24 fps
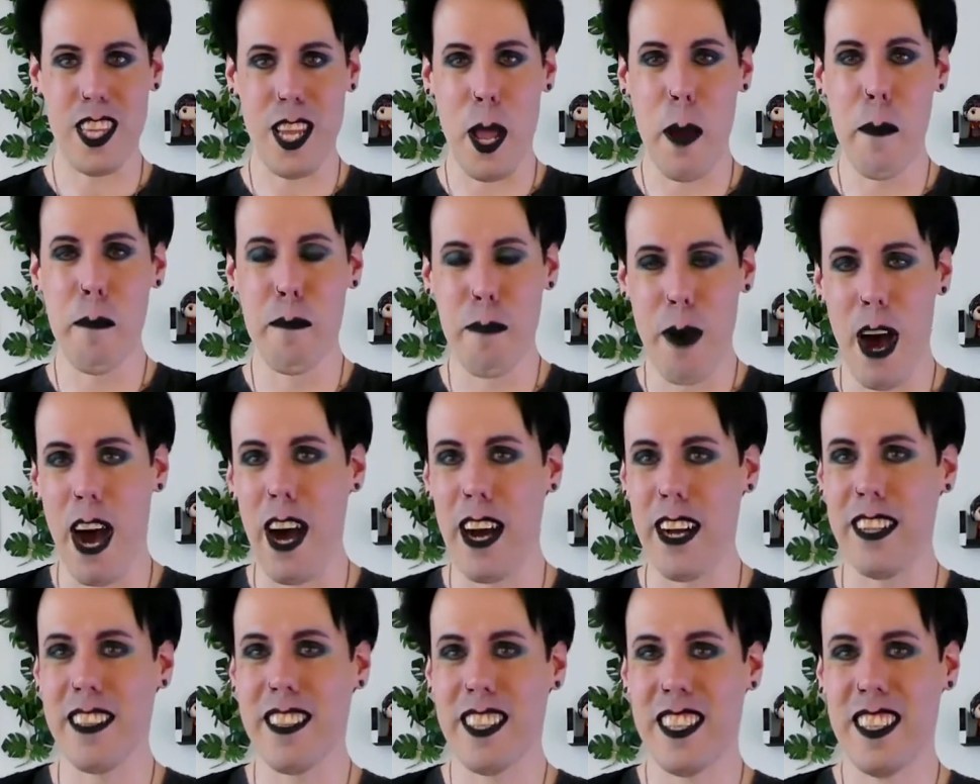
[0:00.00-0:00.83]

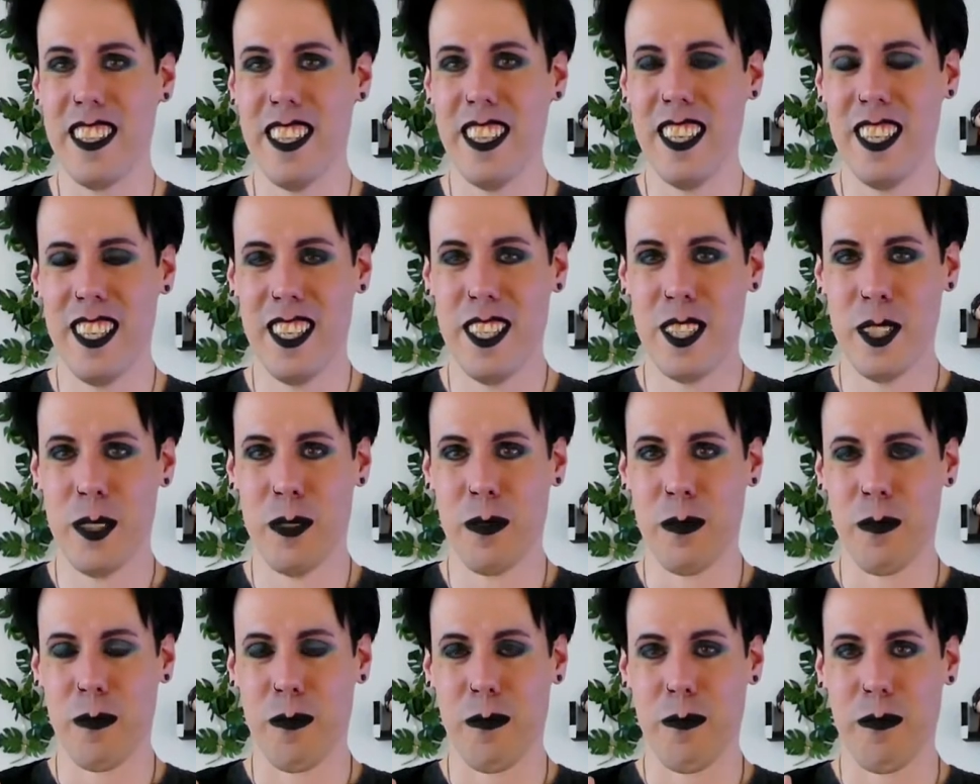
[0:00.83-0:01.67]
But
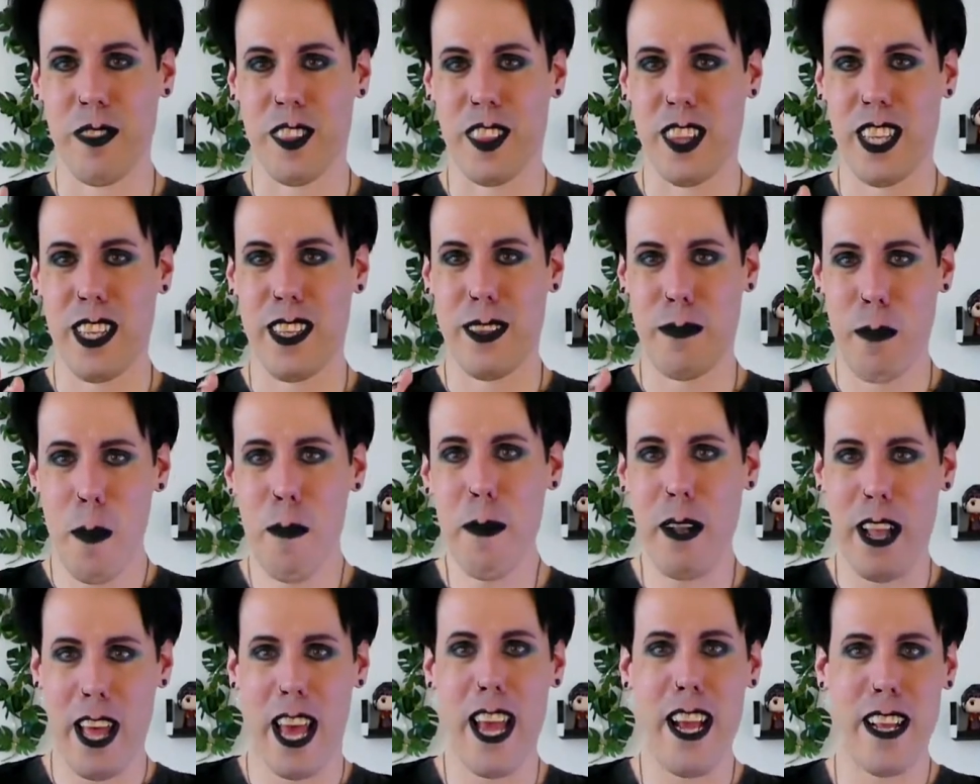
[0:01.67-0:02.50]

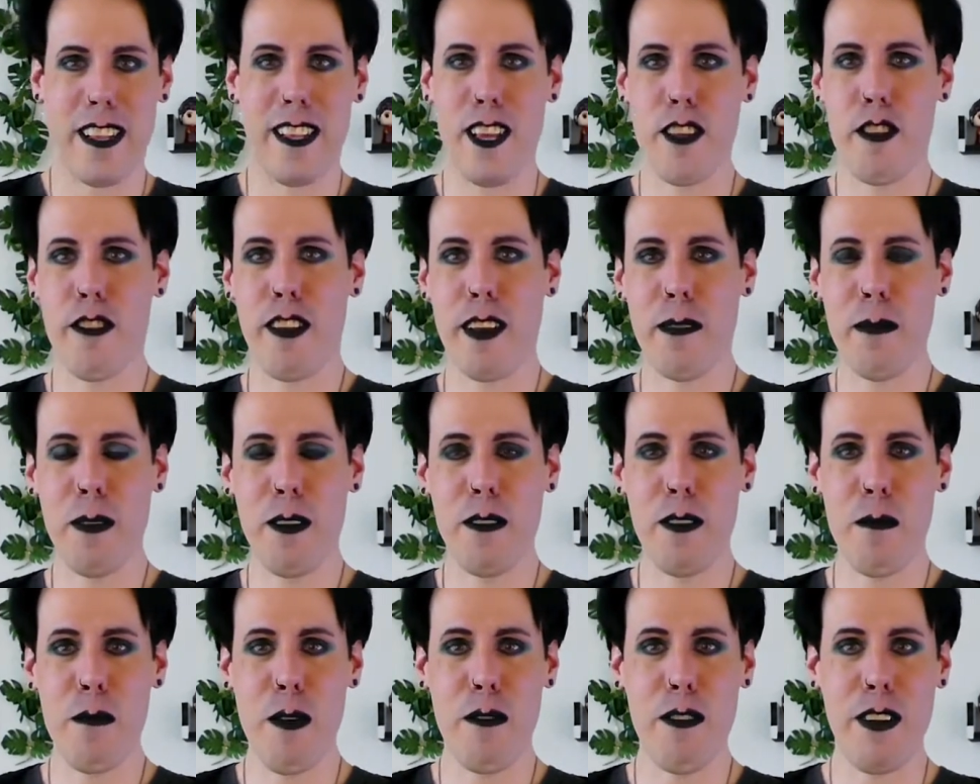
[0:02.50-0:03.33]
people hate this segment of
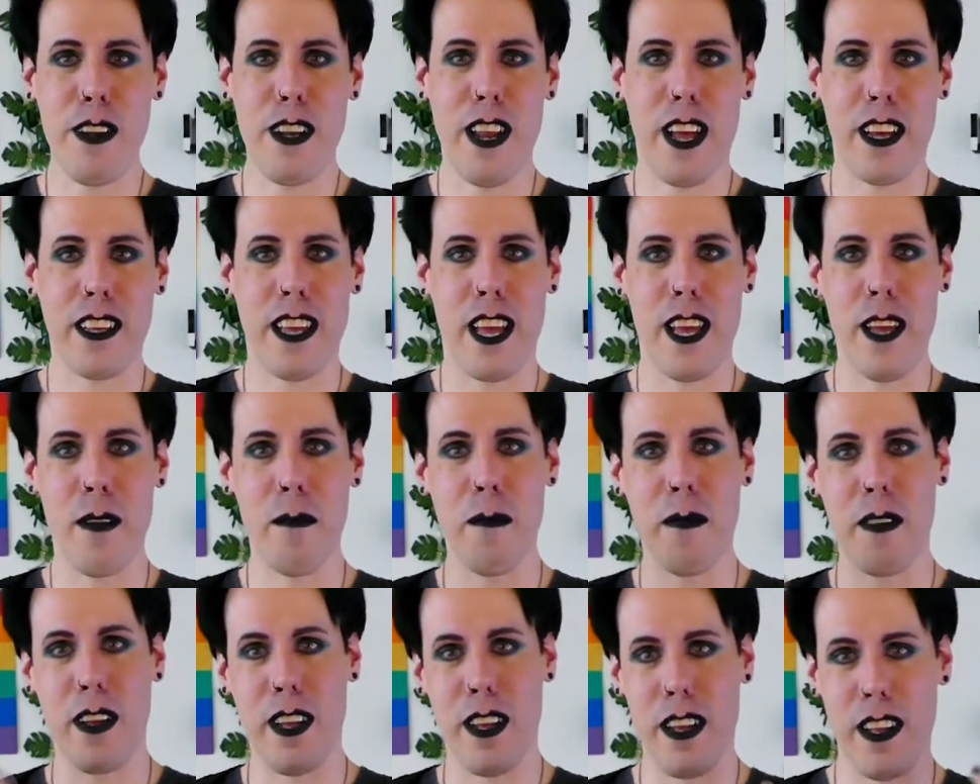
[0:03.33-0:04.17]
the movie, like
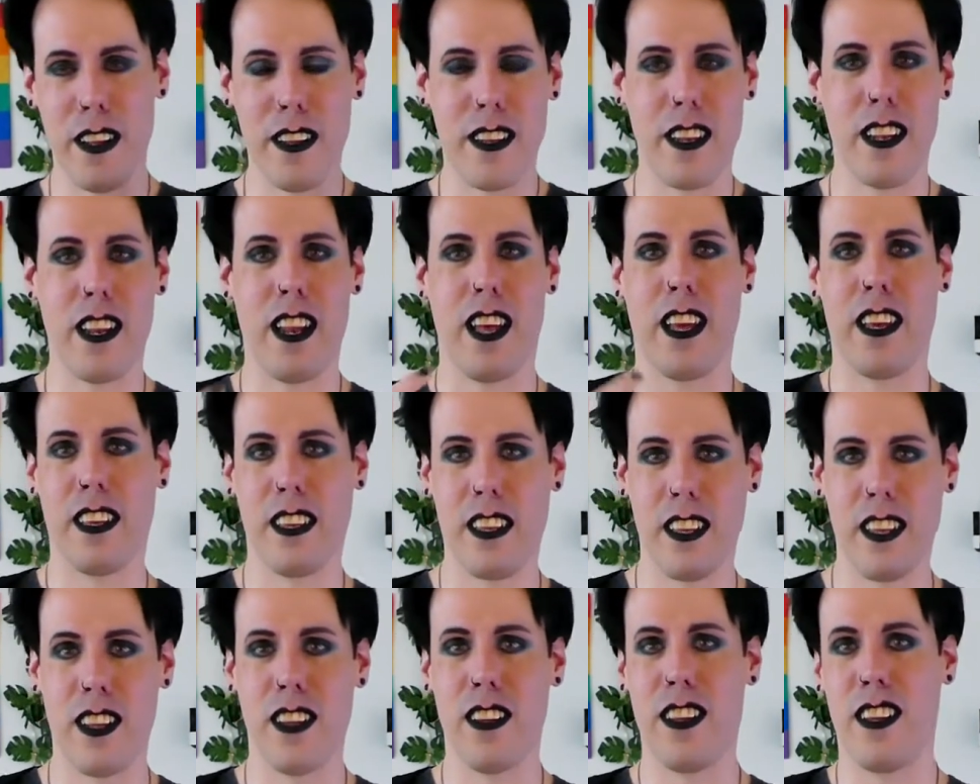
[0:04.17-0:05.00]
him, like,
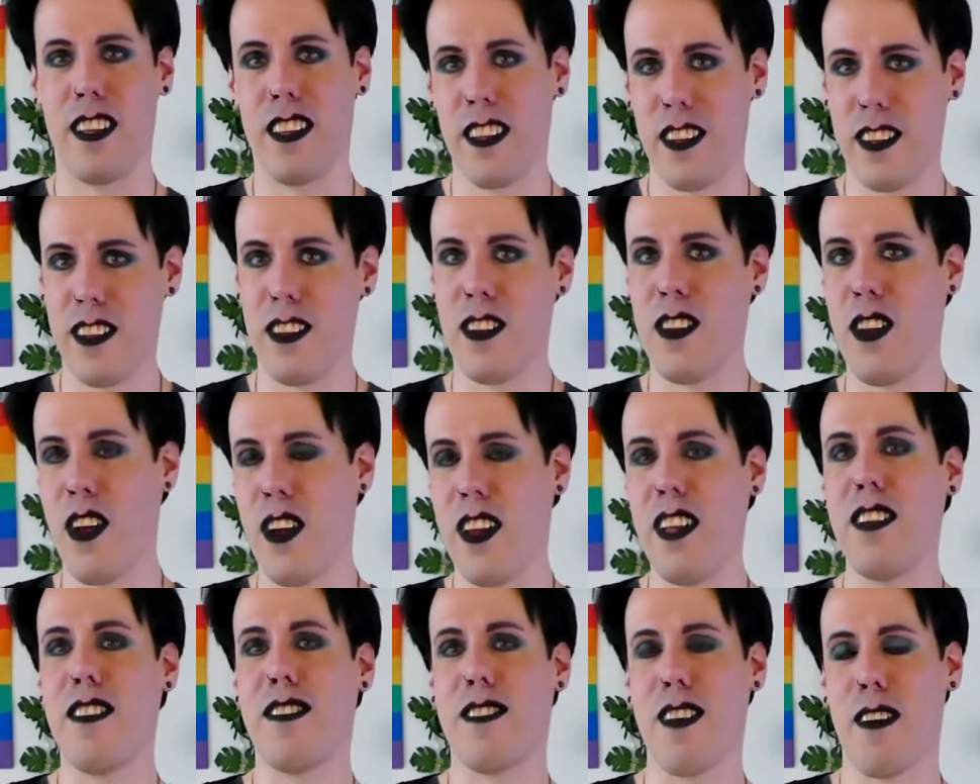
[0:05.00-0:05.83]

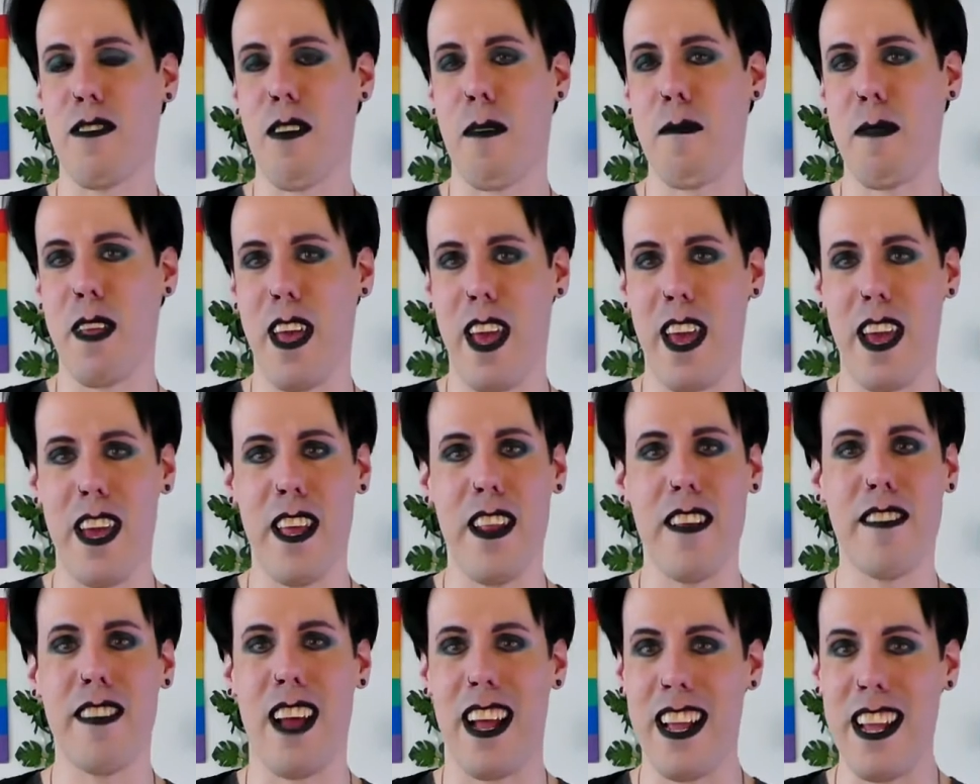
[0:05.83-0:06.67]
learning stuff from the
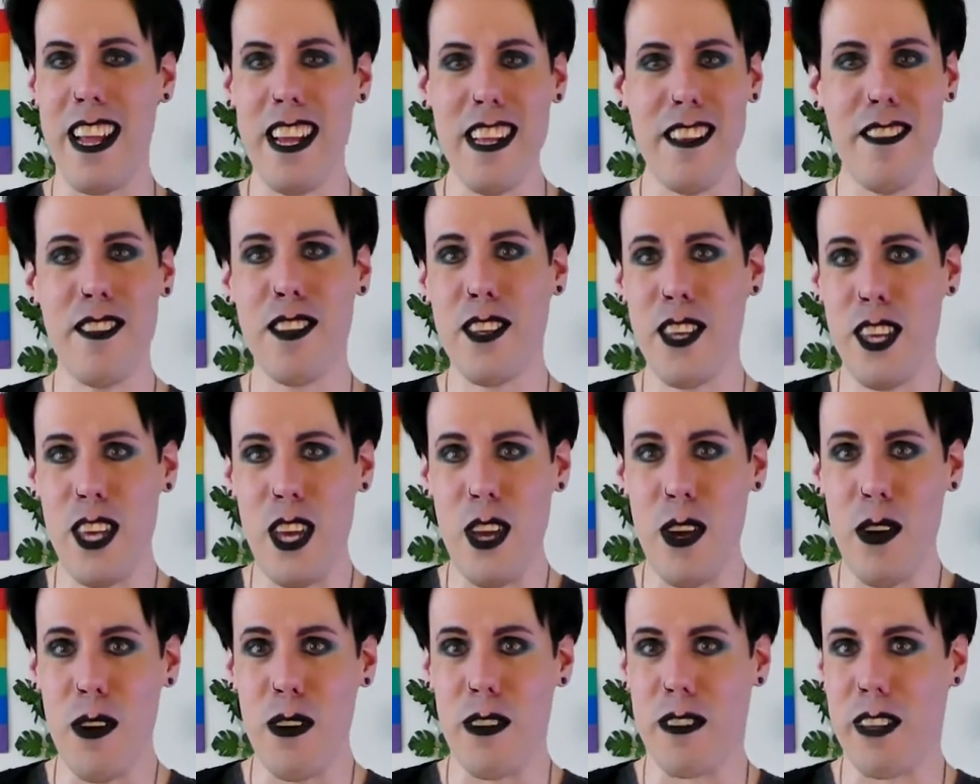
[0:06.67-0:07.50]
80s. It's
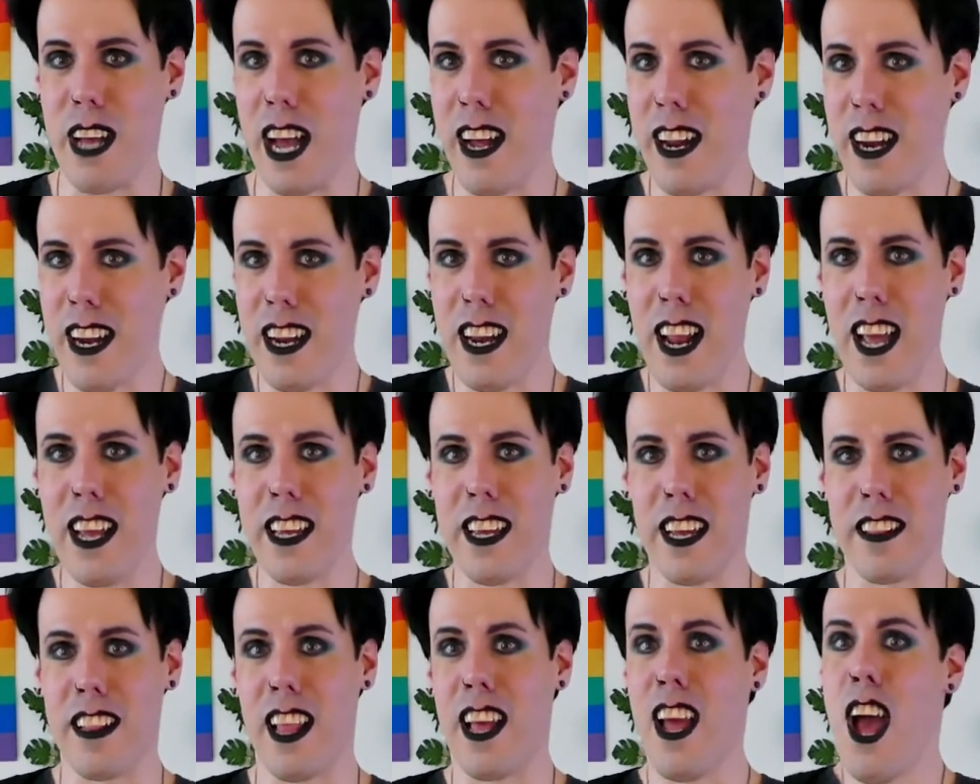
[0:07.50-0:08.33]
cute, I like
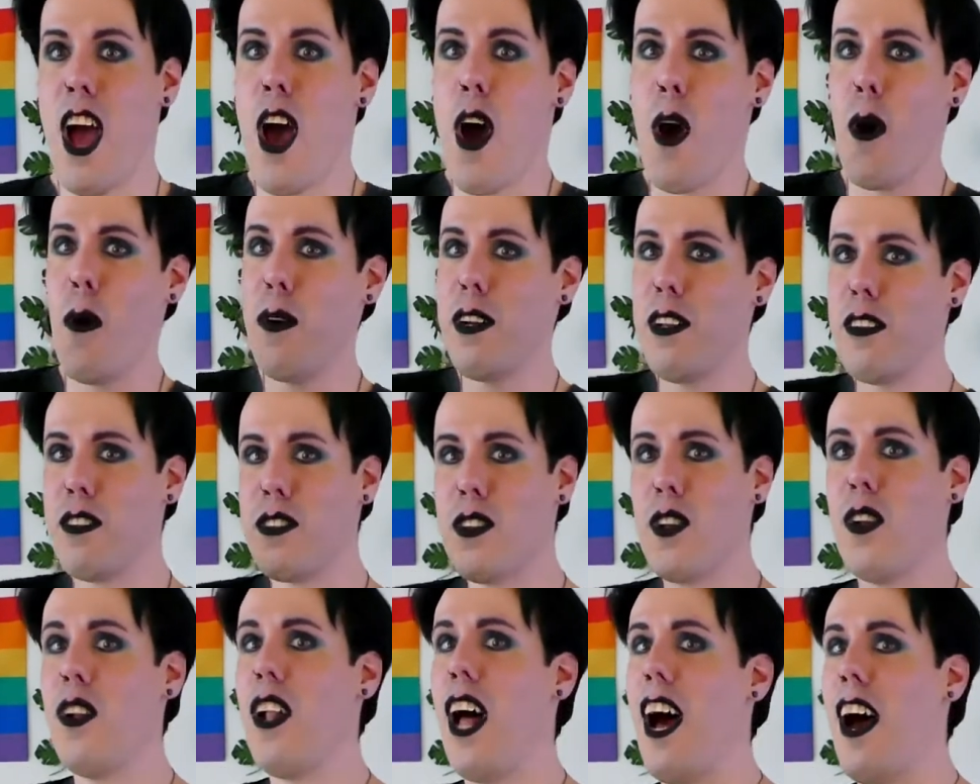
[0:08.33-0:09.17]
it, like, oh, this is
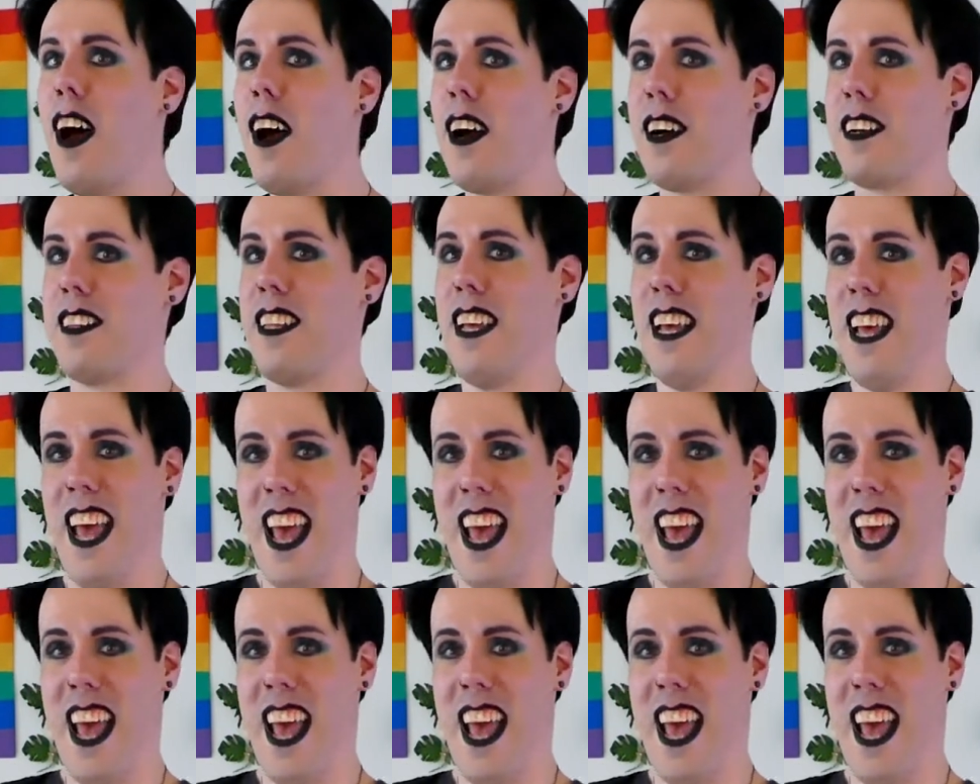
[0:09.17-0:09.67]
all art.